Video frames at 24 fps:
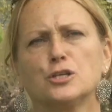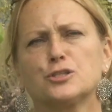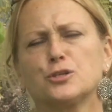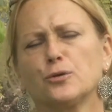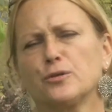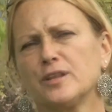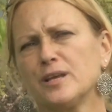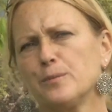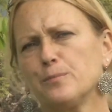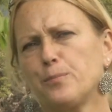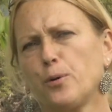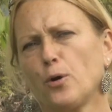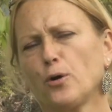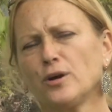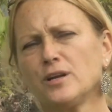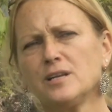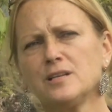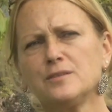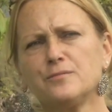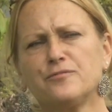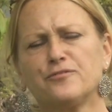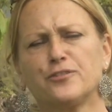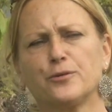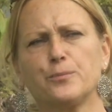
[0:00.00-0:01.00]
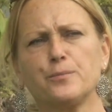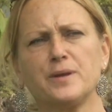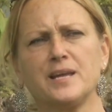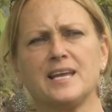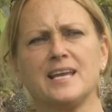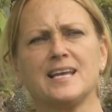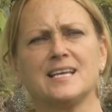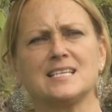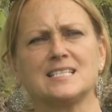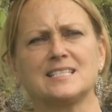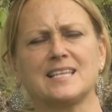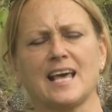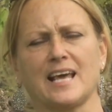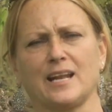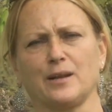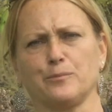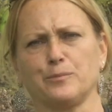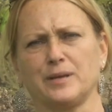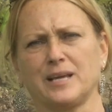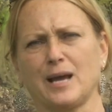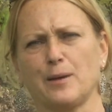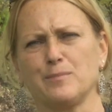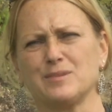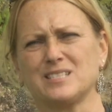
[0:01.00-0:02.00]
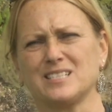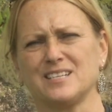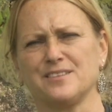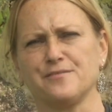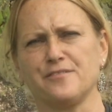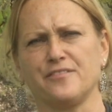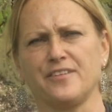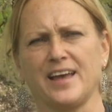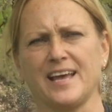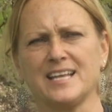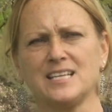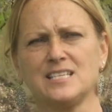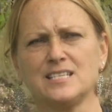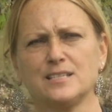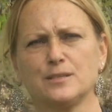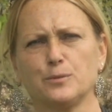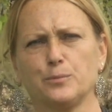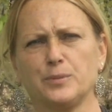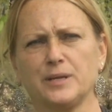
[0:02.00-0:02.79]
So the important for me is that it becomes an event,